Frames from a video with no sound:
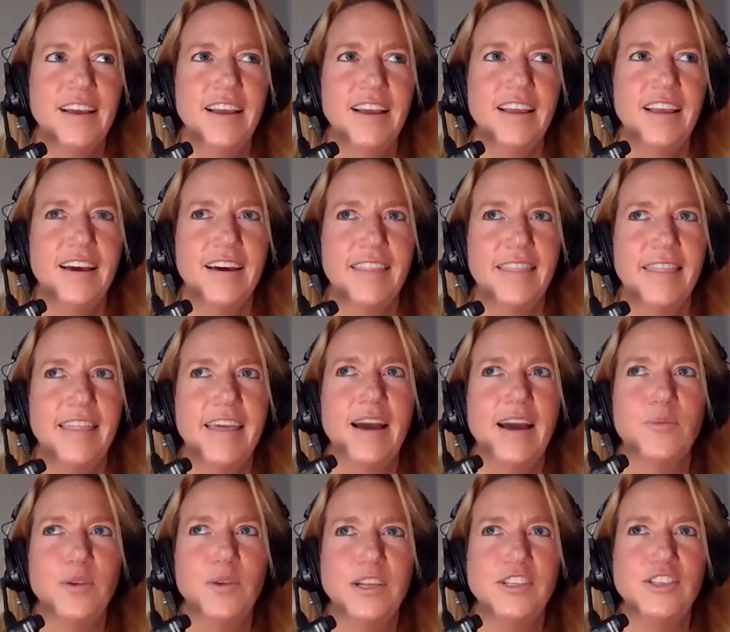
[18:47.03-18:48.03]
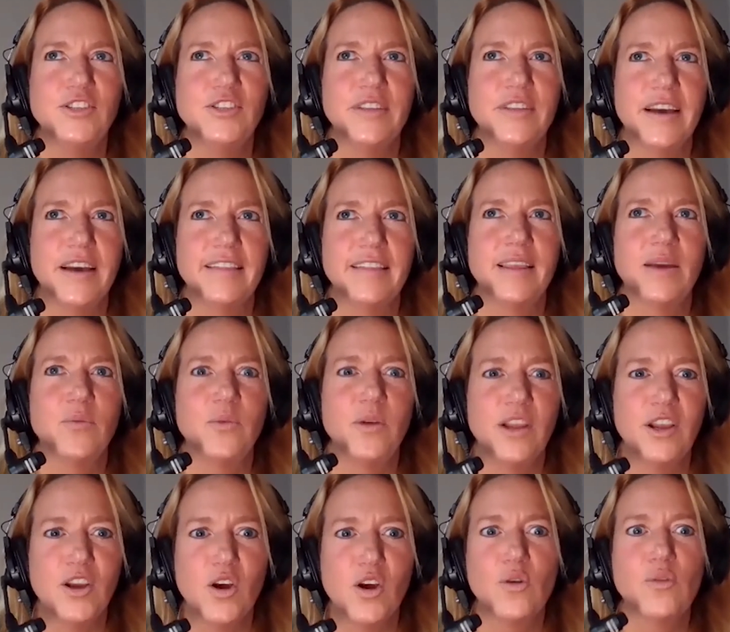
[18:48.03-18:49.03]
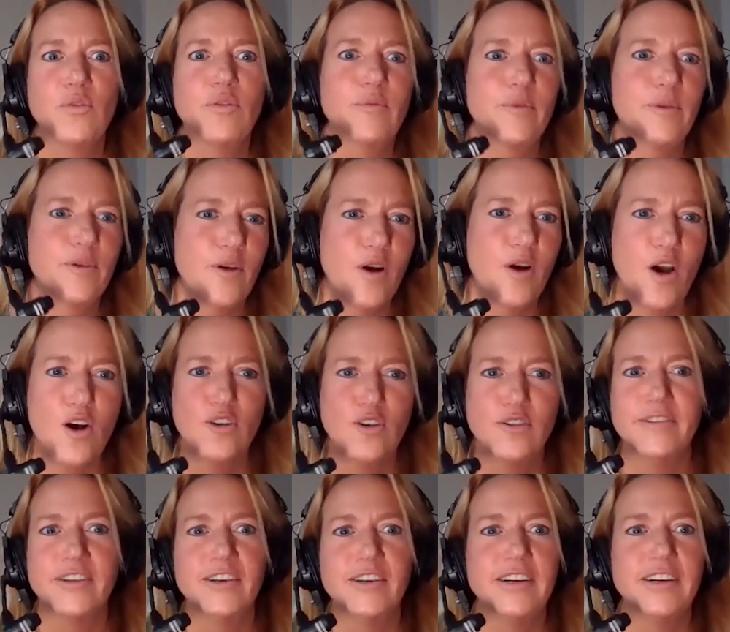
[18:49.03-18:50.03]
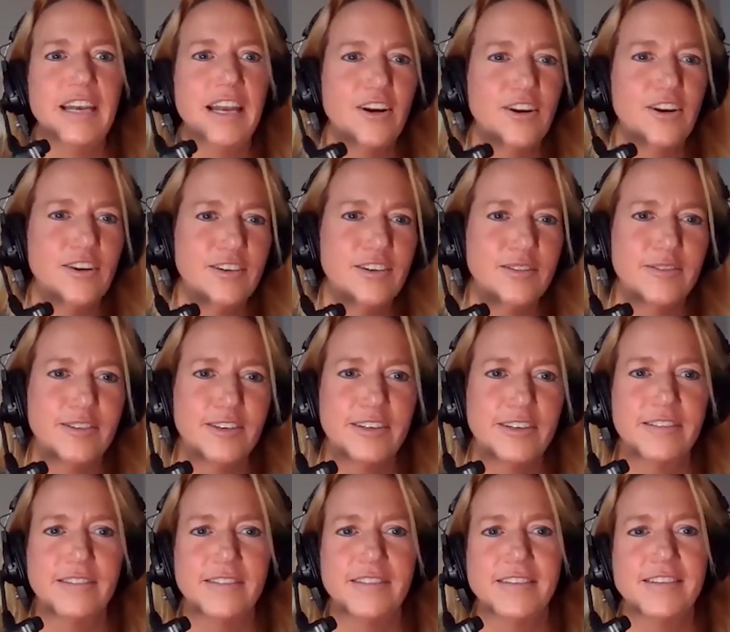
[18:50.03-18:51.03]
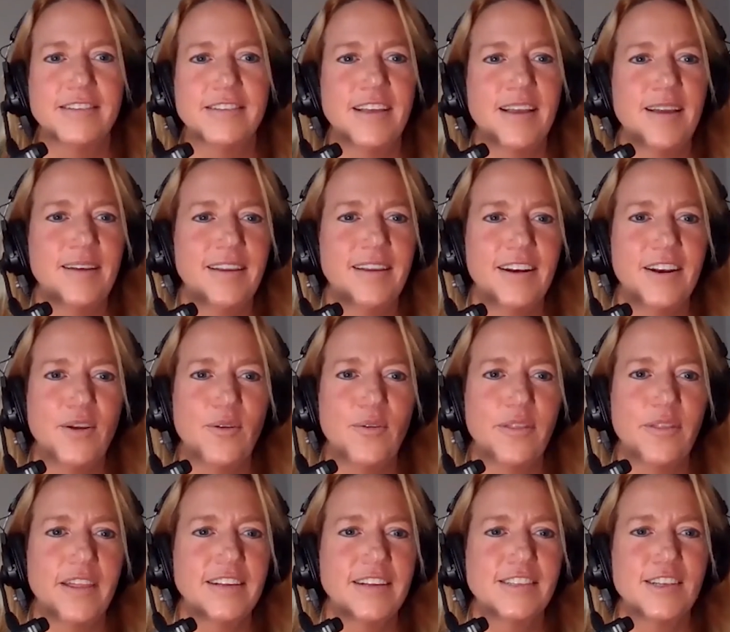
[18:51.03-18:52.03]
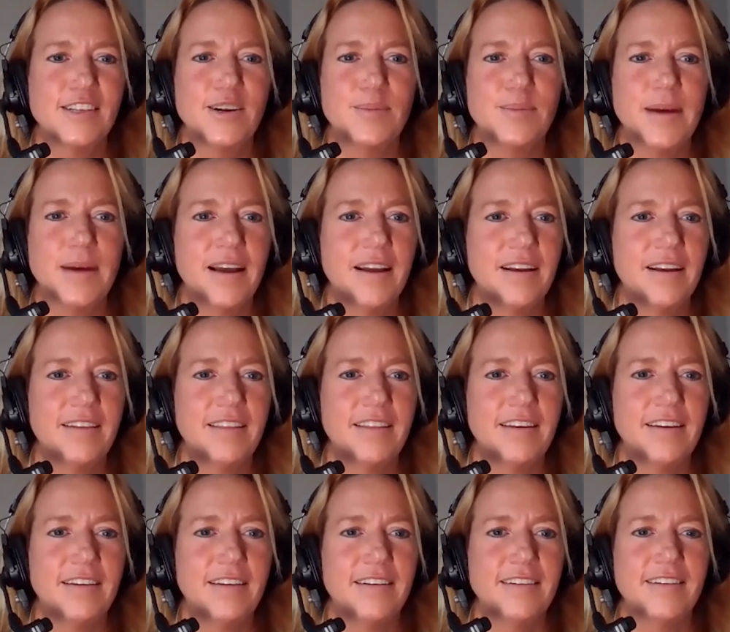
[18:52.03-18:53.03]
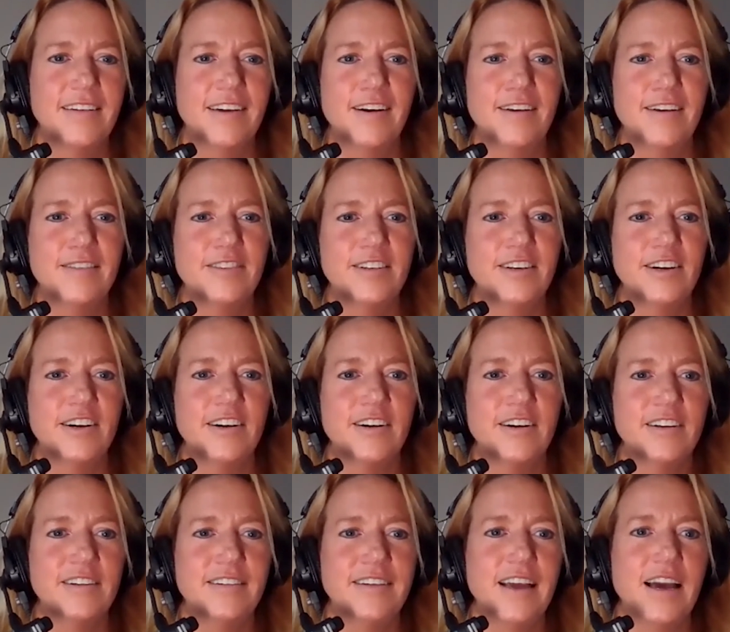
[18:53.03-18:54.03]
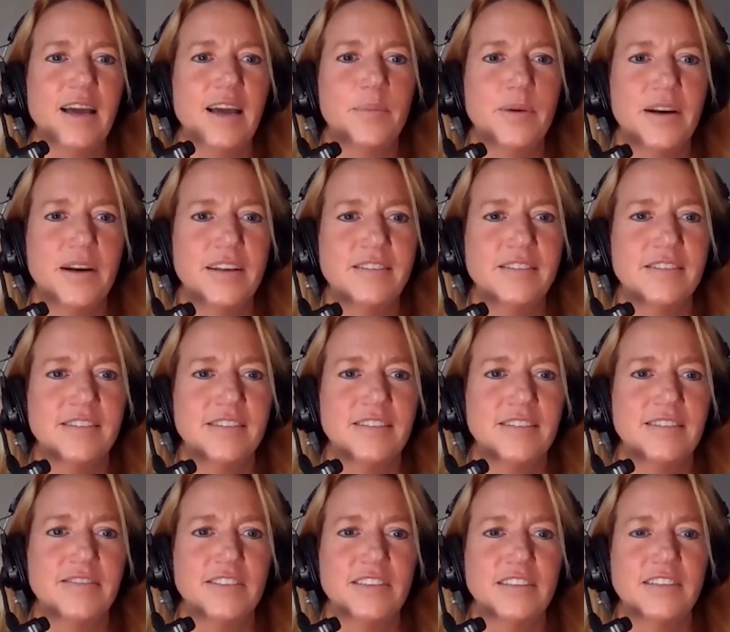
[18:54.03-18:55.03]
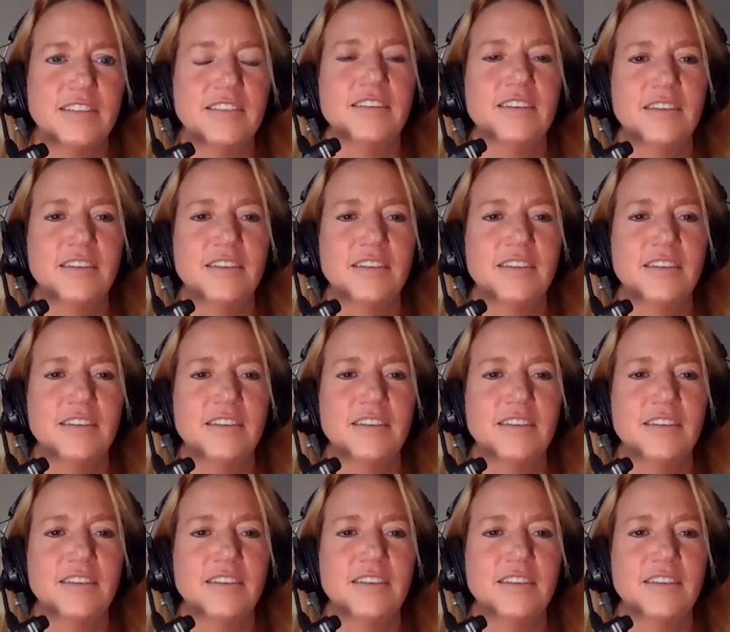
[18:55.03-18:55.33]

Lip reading: yeah, that we do that we go through over and over the same, things in our mind that often are not positive. And